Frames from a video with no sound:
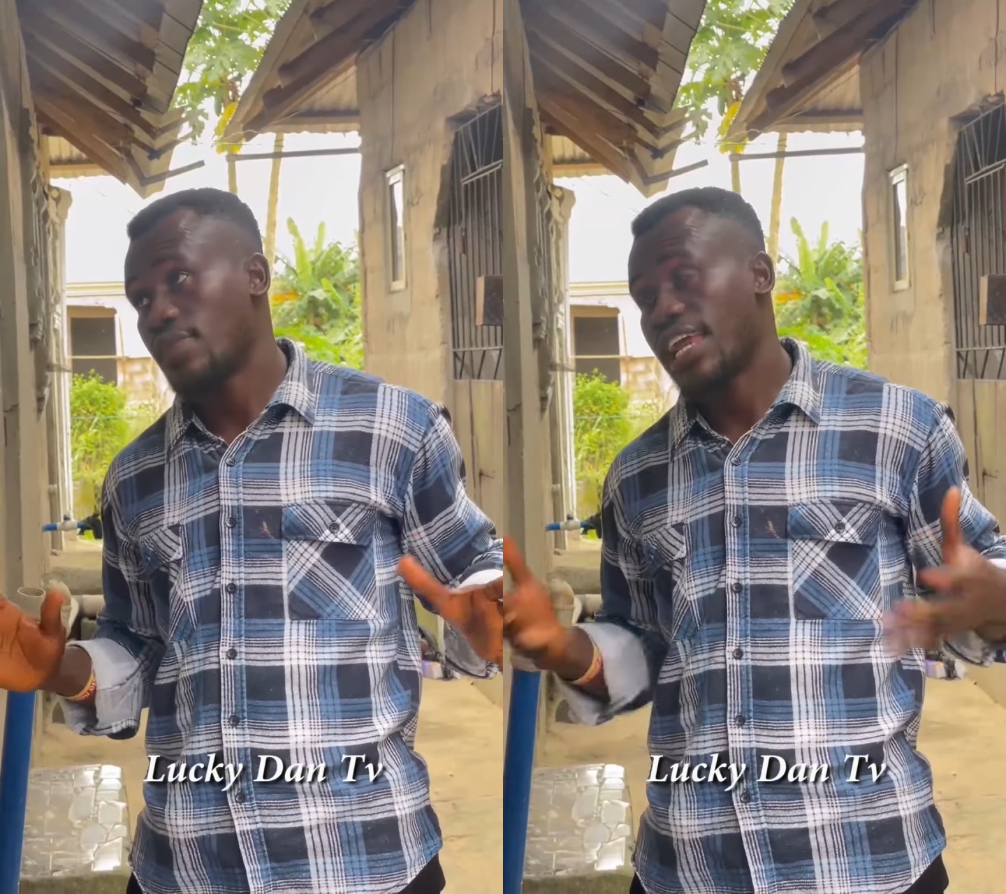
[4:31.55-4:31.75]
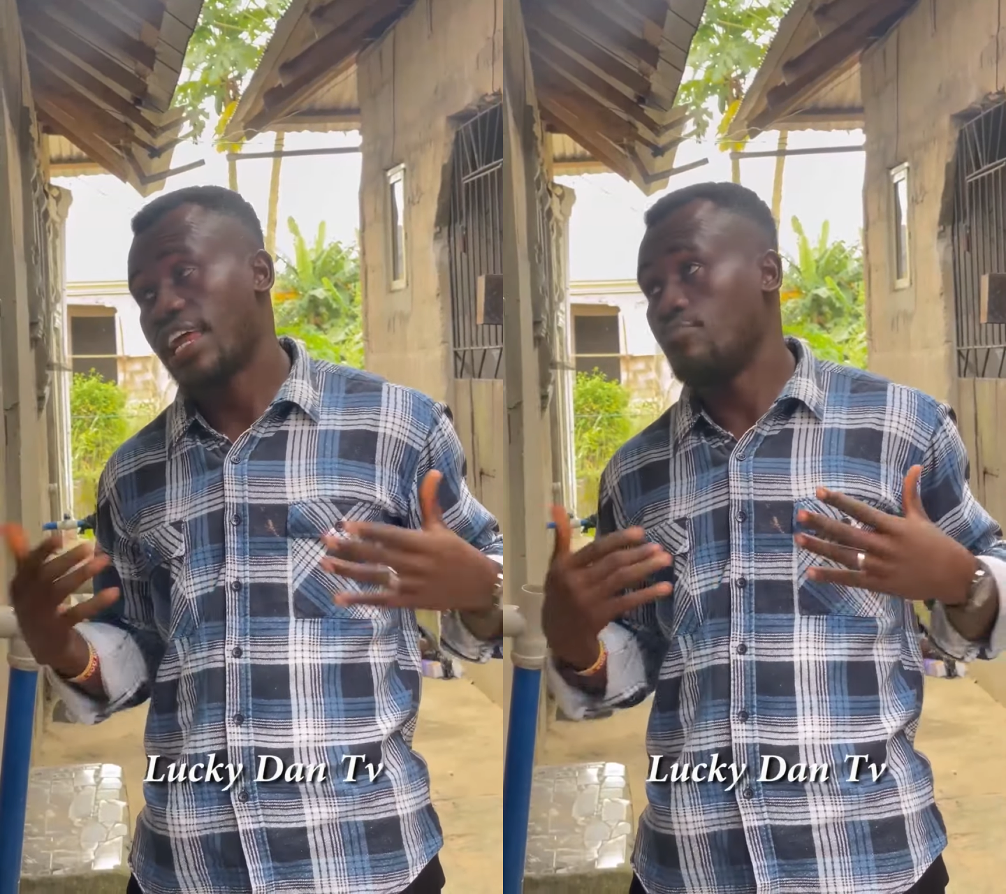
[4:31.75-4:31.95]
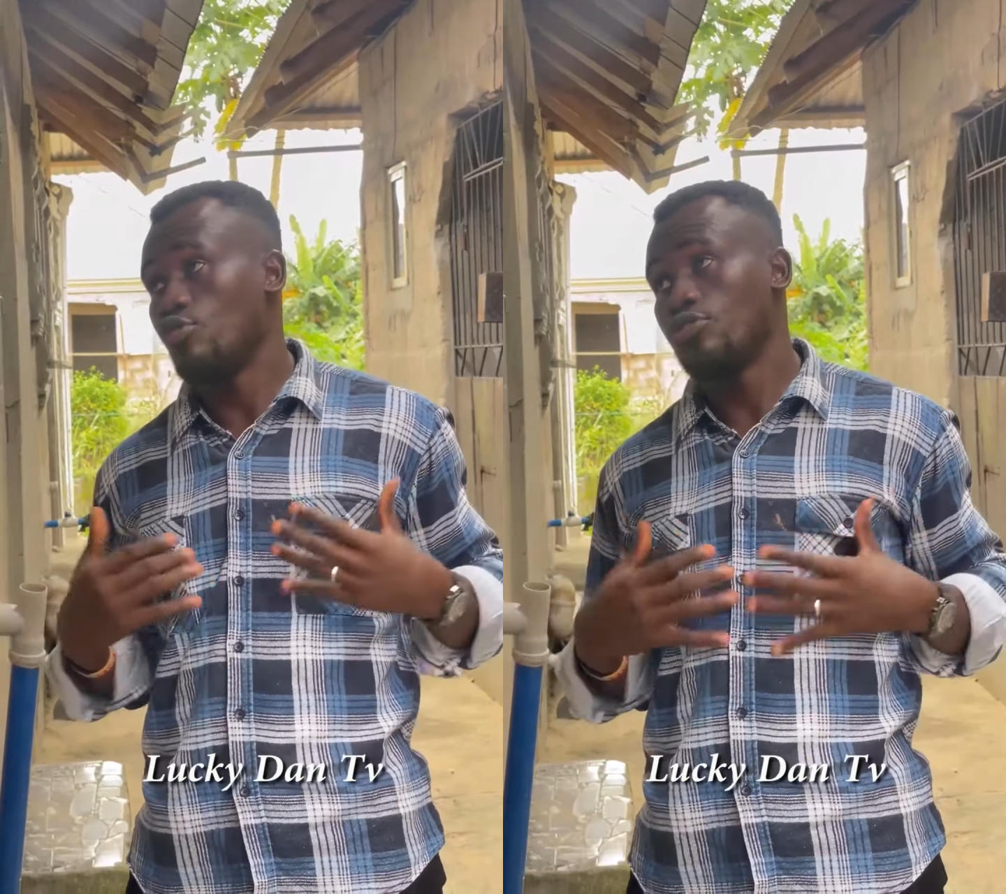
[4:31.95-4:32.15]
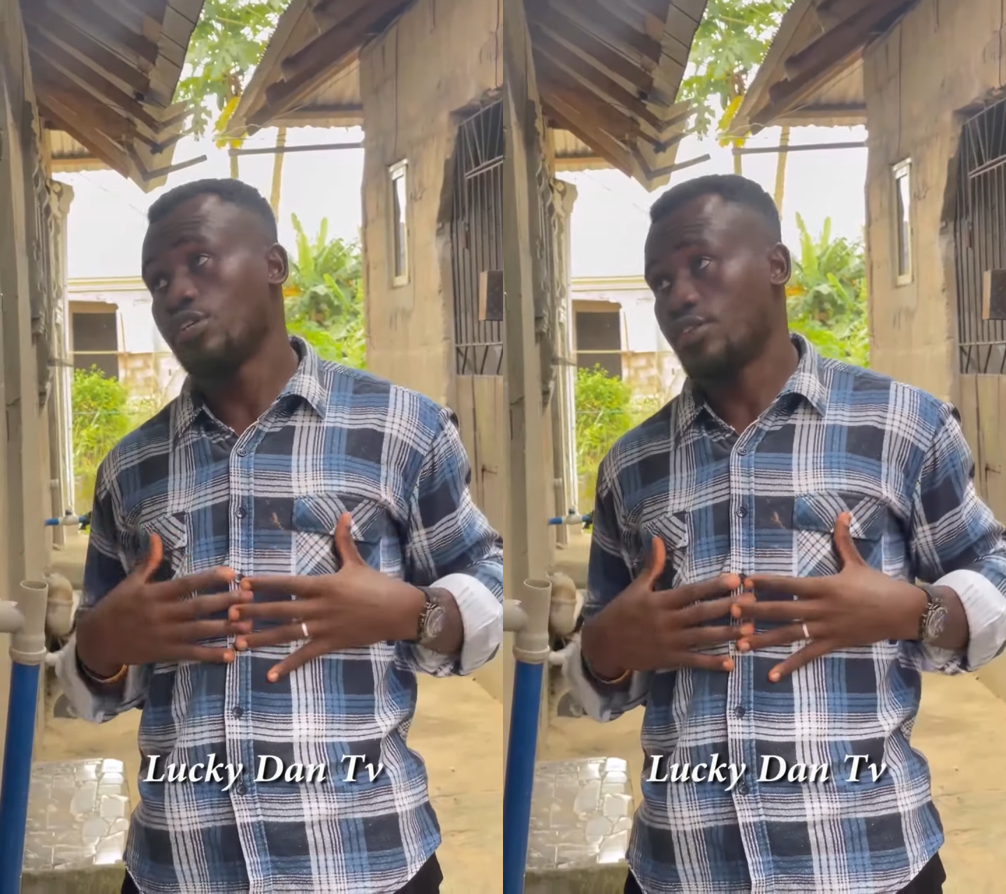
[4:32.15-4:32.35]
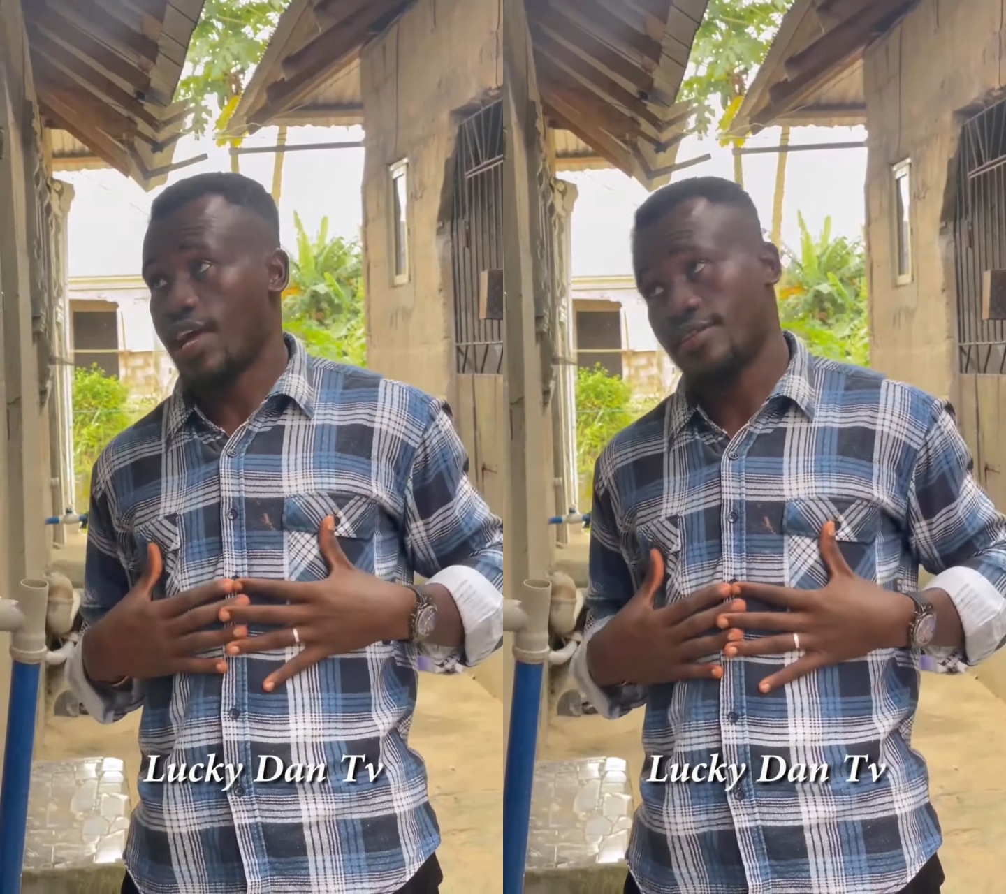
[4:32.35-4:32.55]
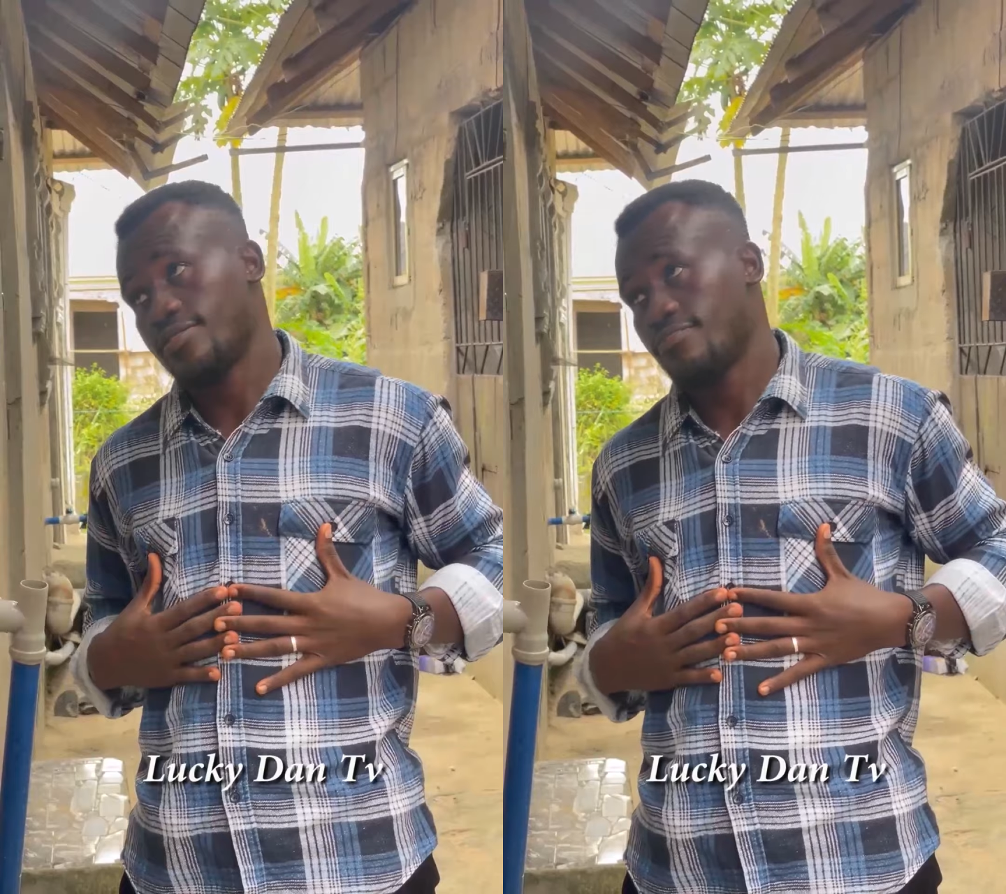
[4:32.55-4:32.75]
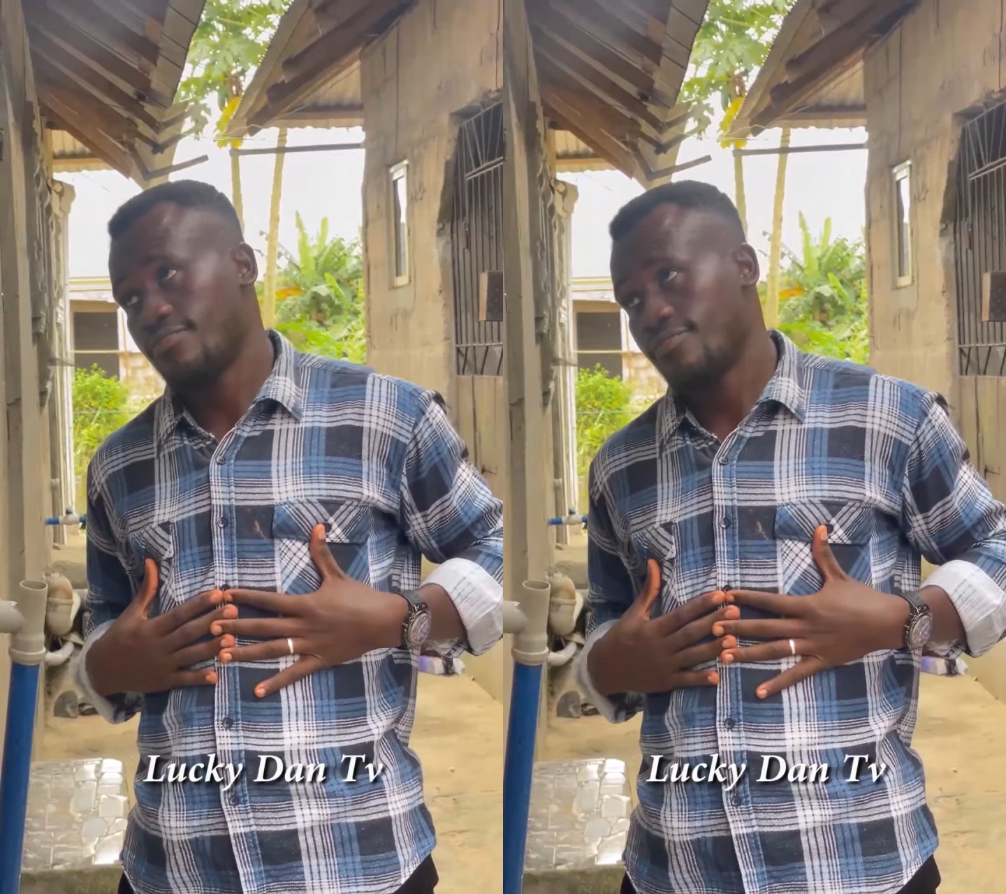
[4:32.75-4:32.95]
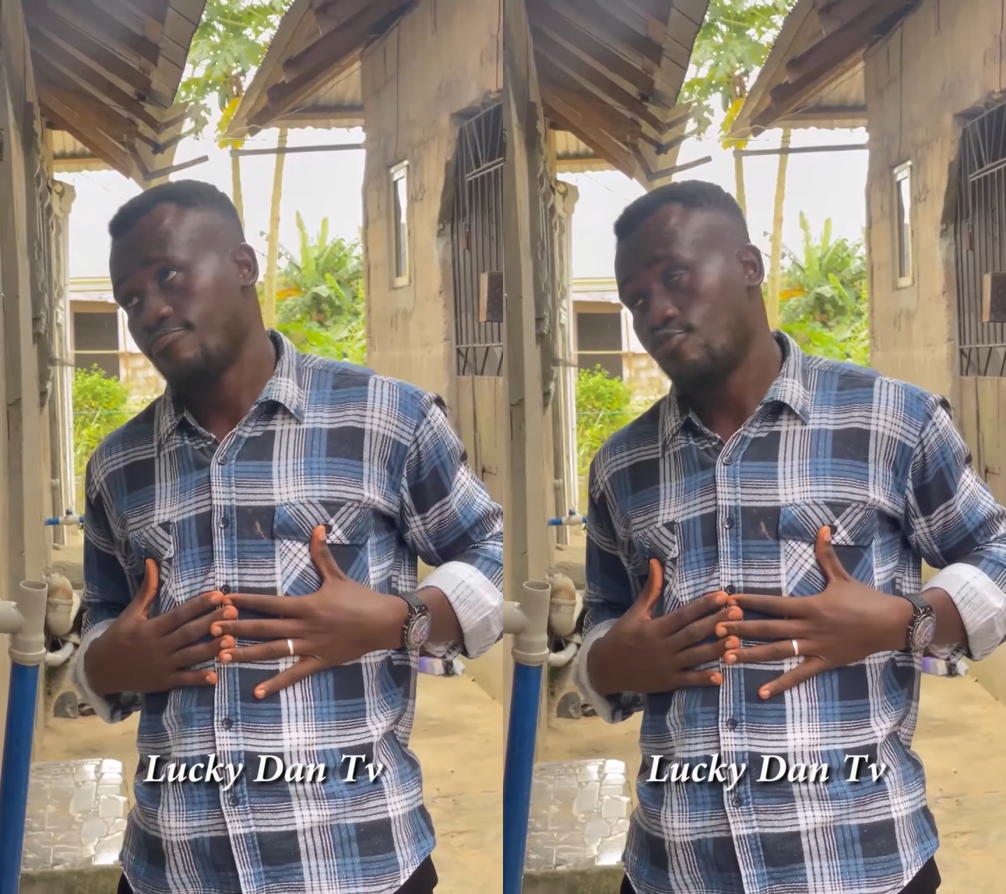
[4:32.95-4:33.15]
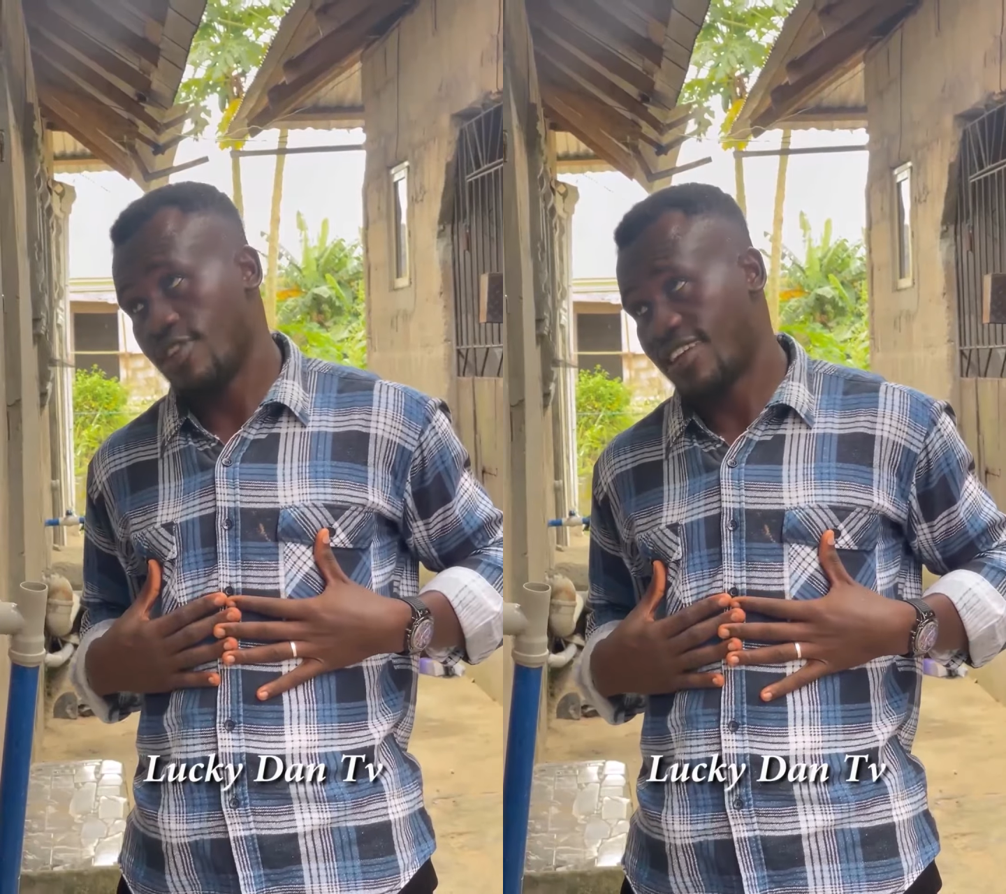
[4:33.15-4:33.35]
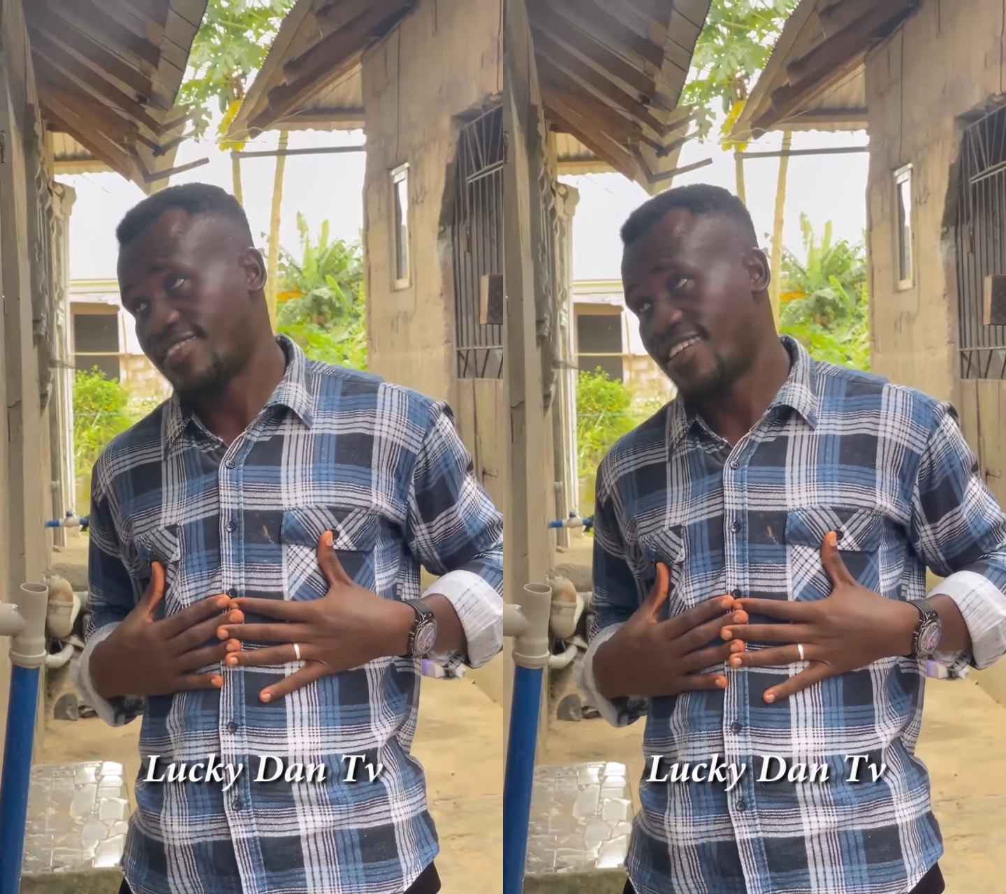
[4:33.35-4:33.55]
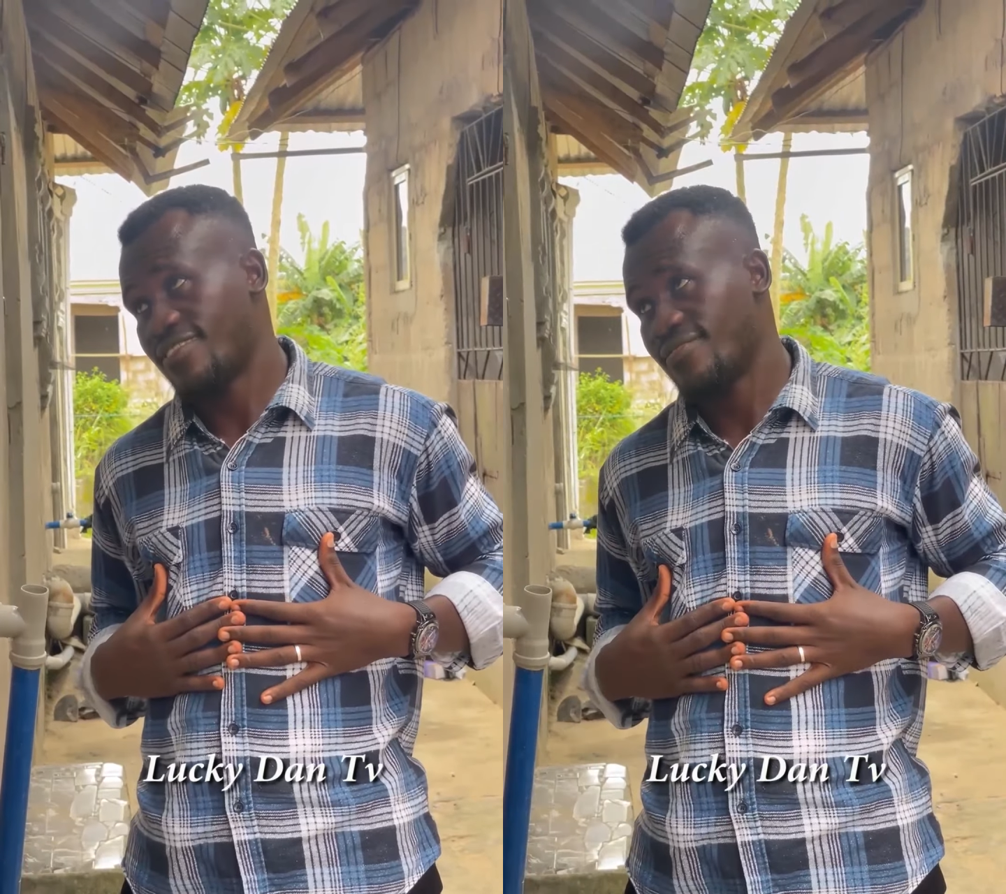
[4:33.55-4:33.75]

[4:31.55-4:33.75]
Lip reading: And I'm the only child. You understand?